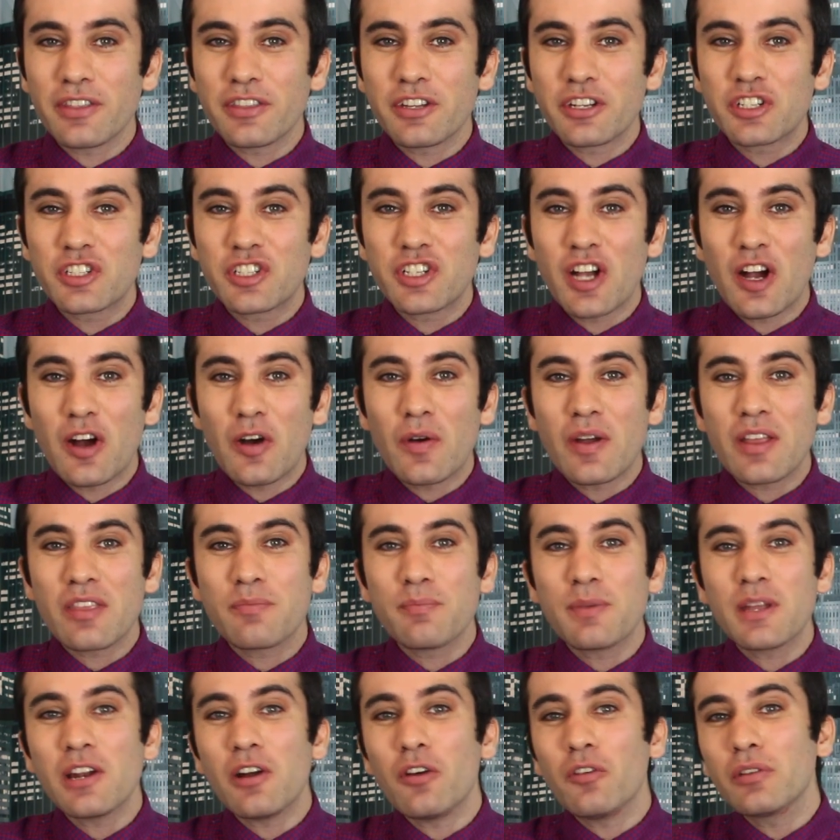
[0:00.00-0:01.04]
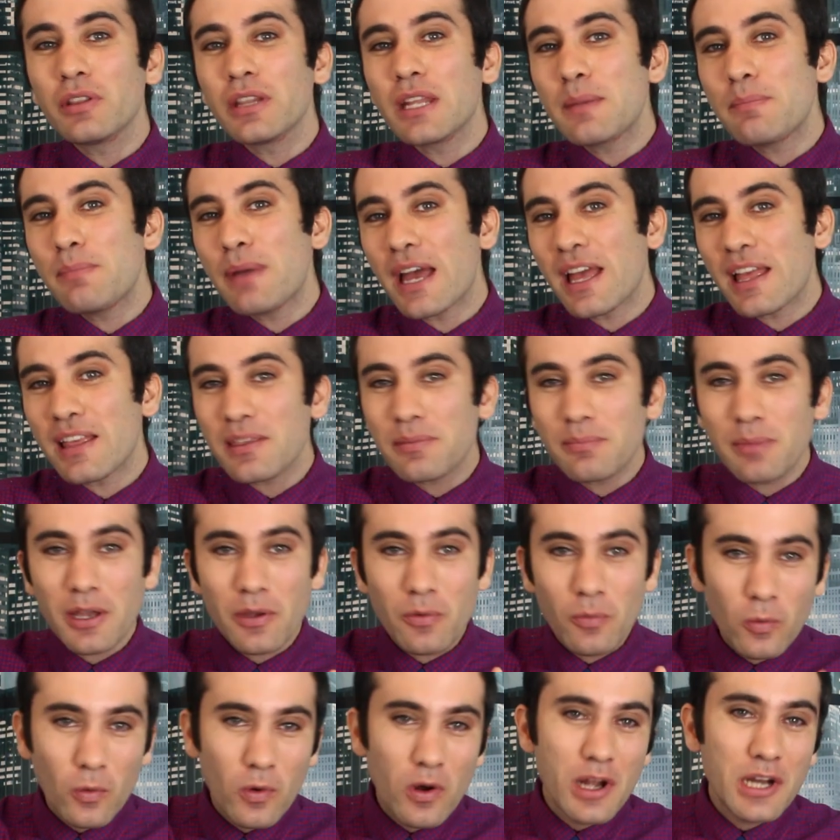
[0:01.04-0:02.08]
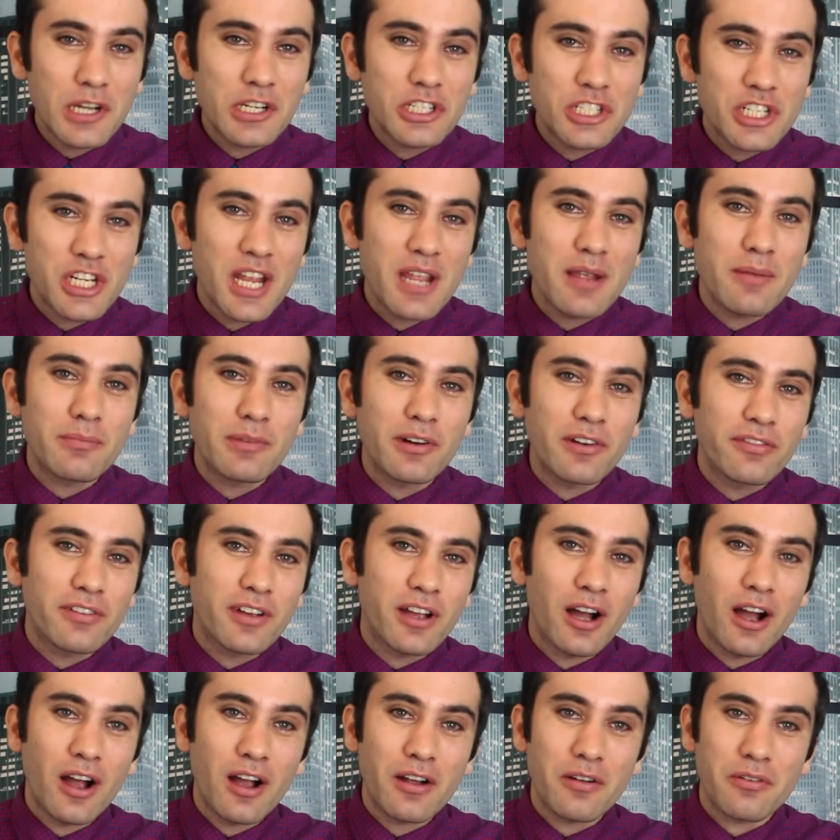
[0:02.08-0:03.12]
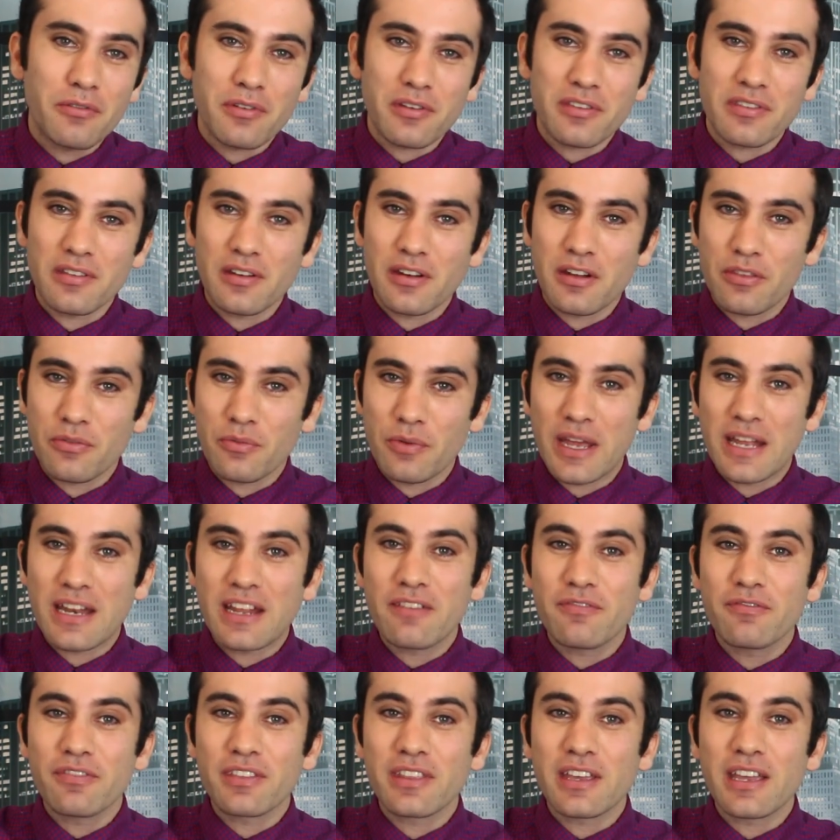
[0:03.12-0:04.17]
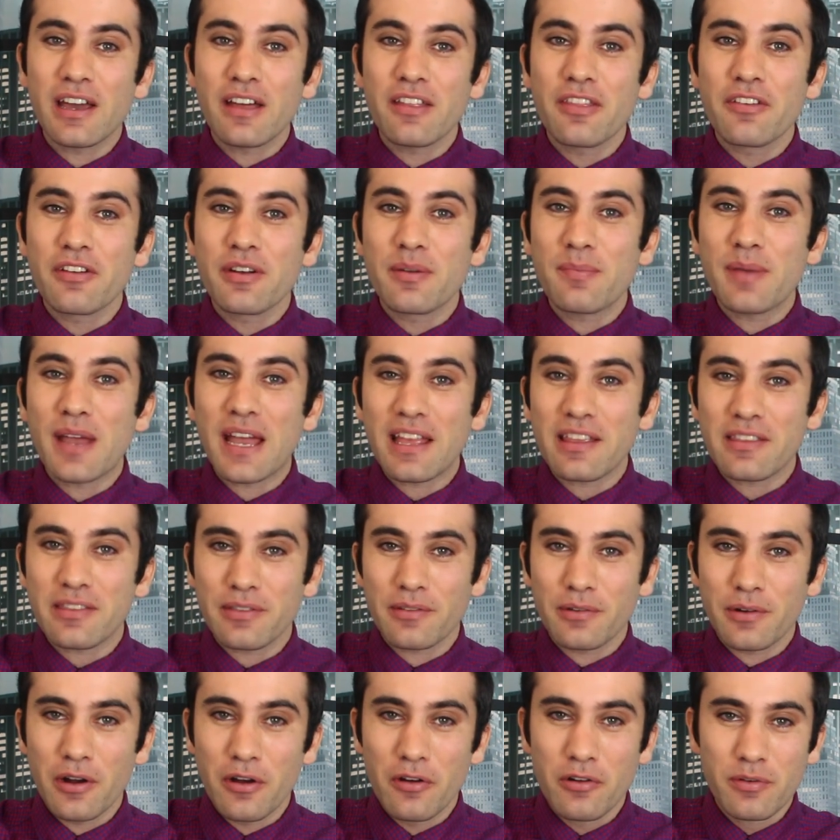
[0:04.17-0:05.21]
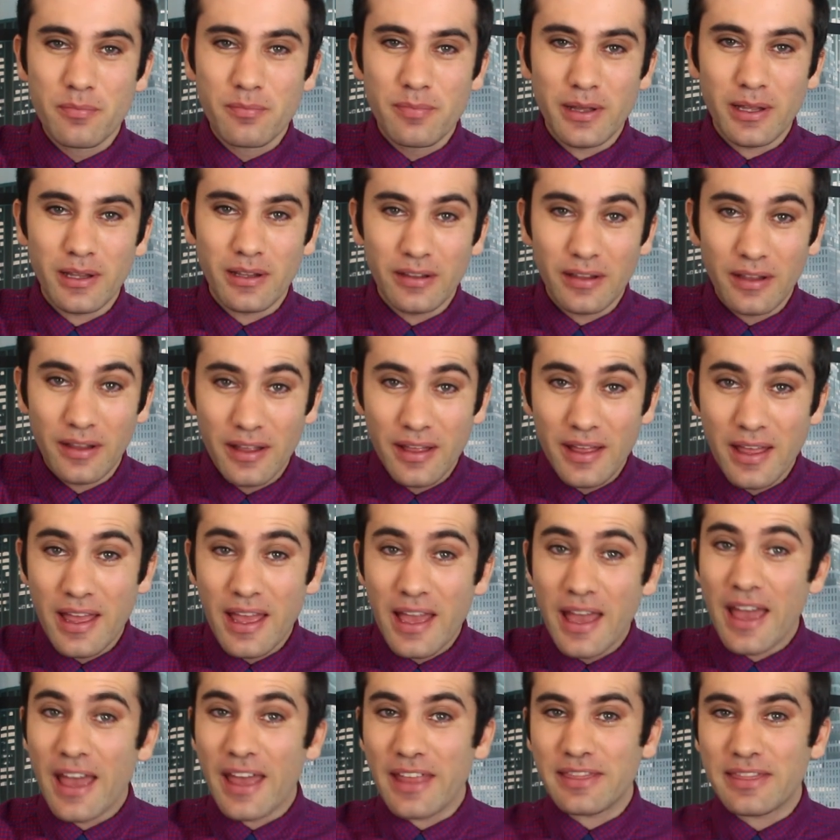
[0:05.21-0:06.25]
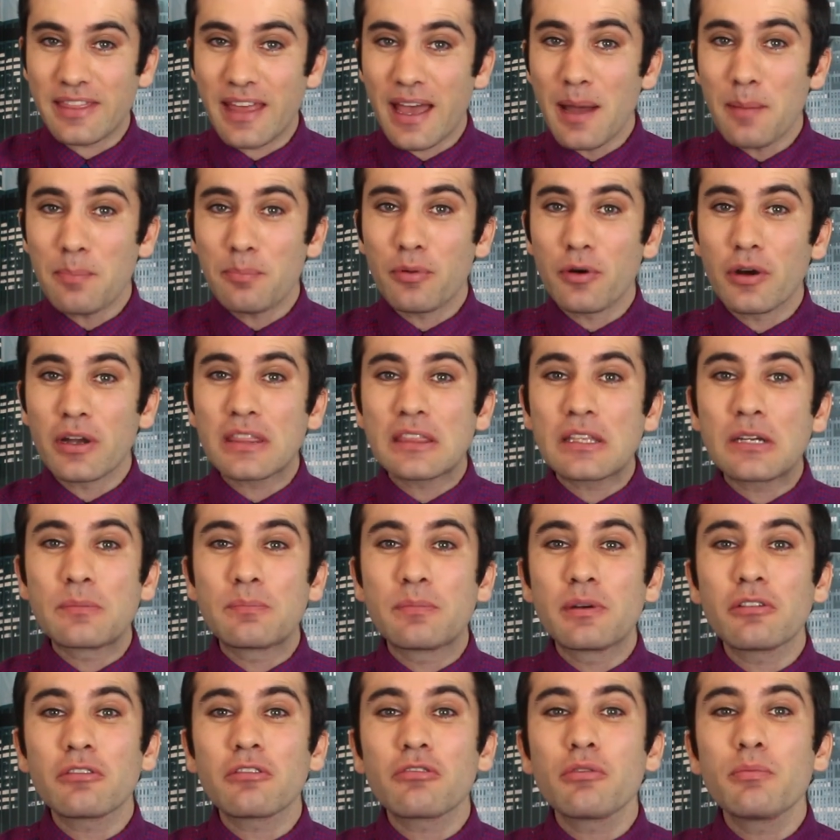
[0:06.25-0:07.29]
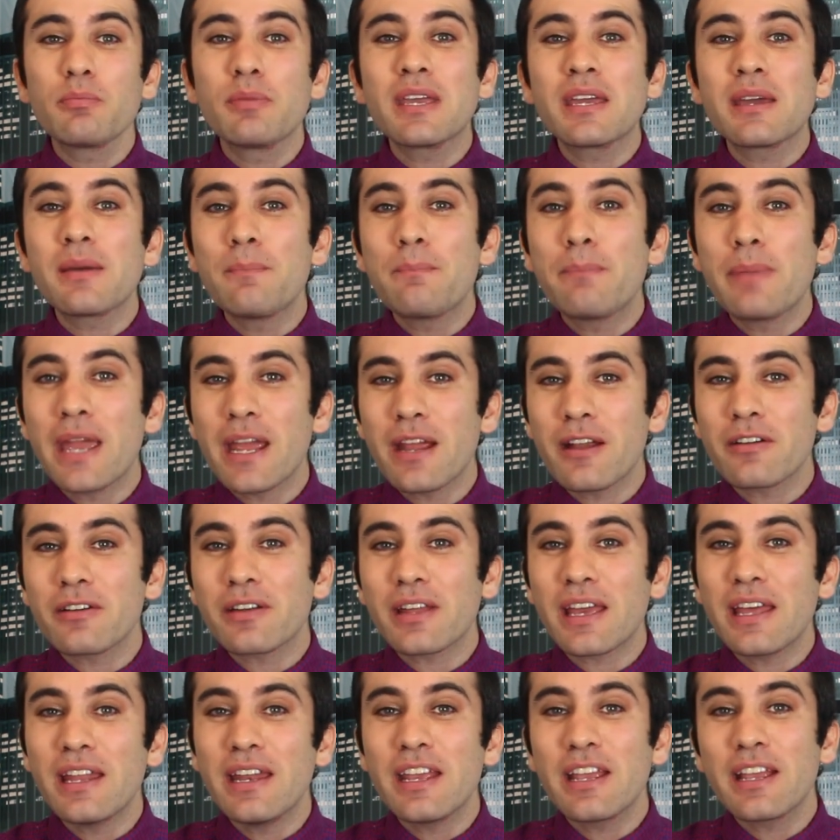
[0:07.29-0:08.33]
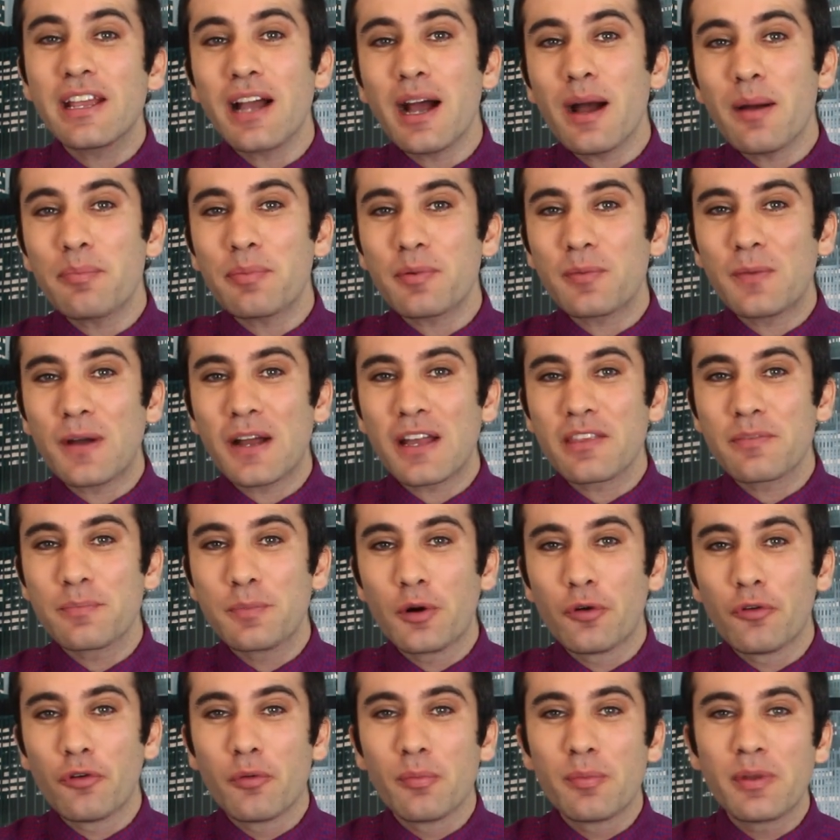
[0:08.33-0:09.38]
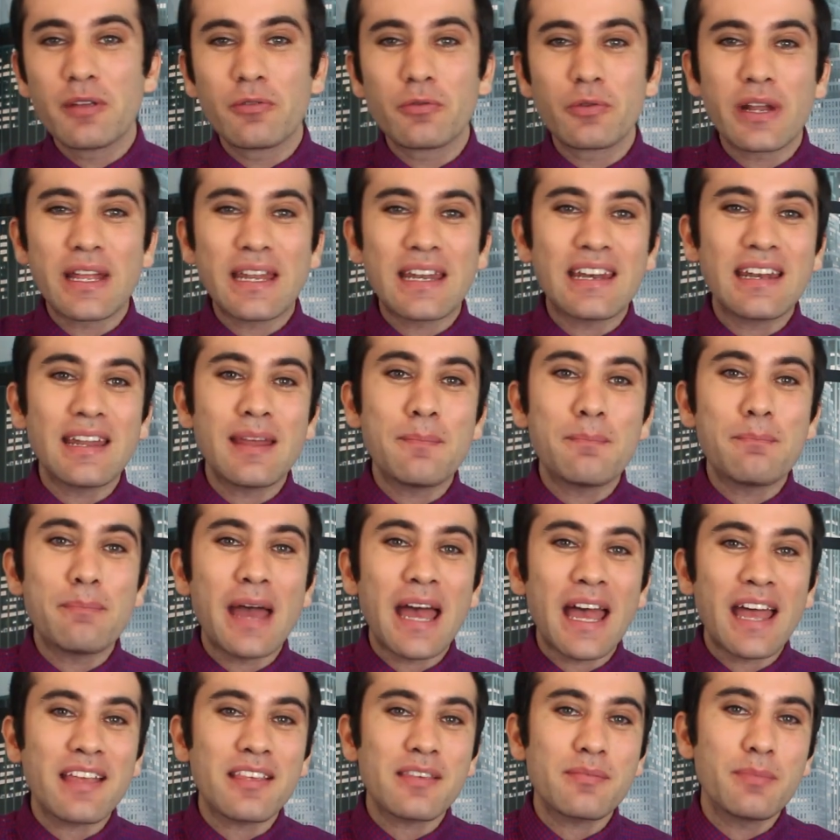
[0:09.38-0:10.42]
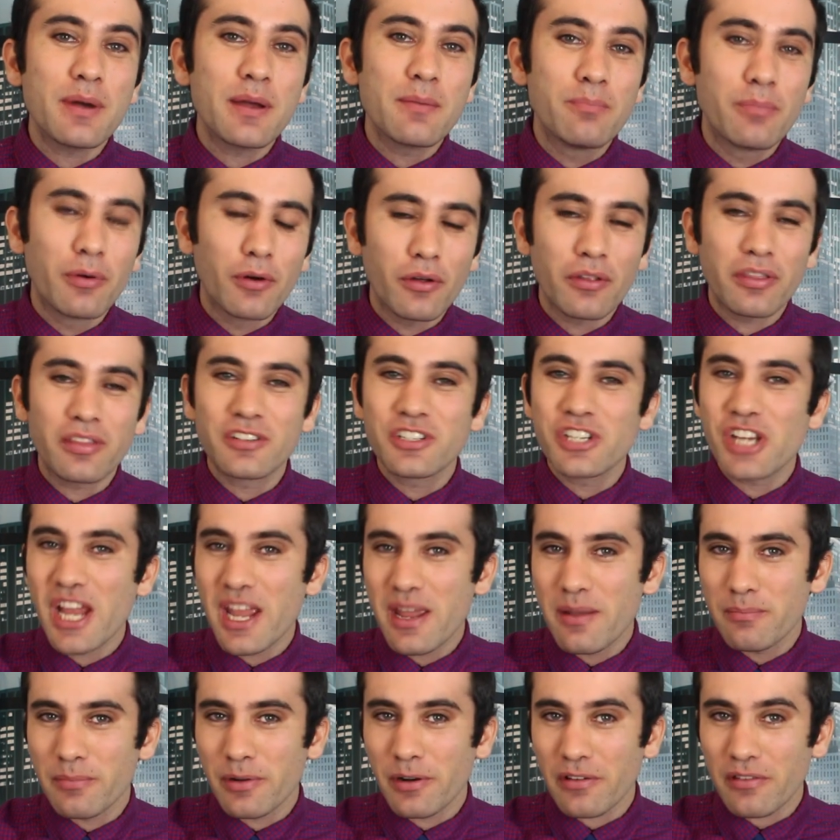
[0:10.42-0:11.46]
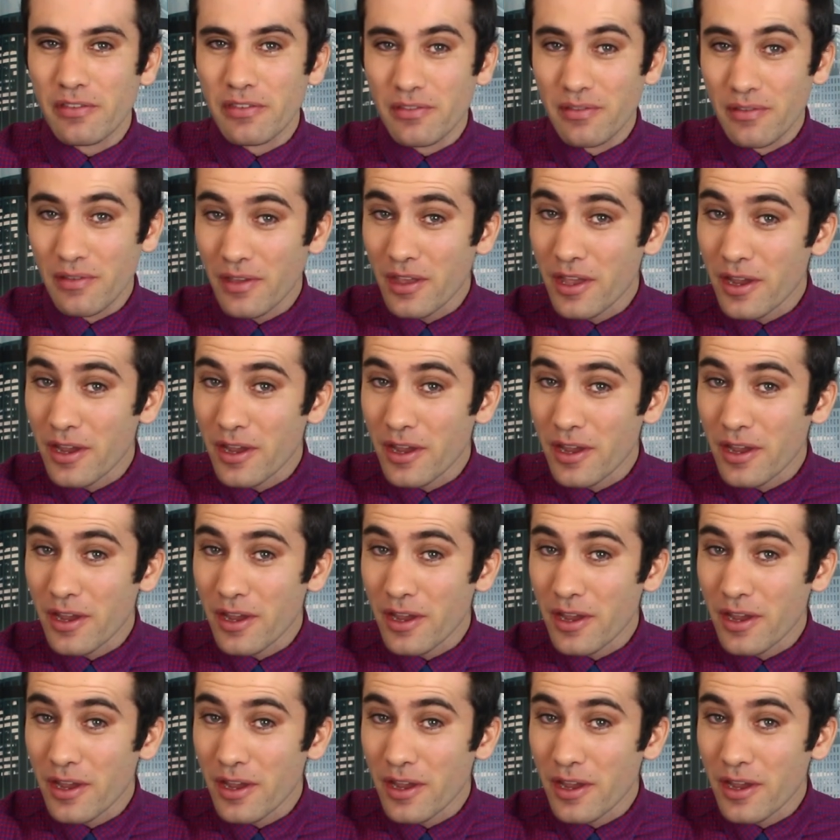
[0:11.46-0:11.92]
on this show has been only passed by one chamber of Congress and is waiting for the other to pass their own bill. At that point, their bills will be compared and a compromise bill will be written and passed by both chambers.